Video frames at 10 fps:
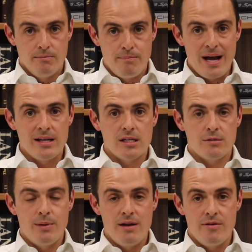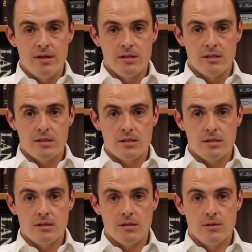bad experience,
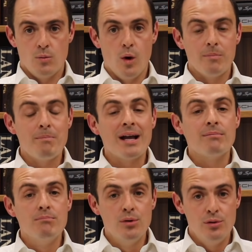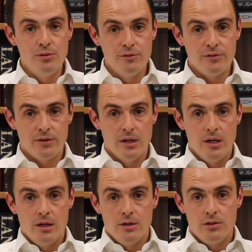one bad move
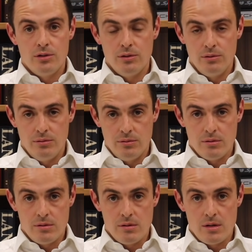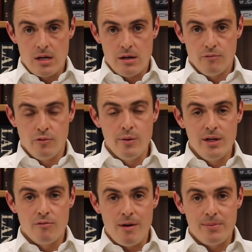to ruin
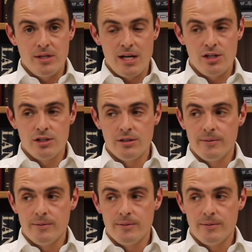your reputation.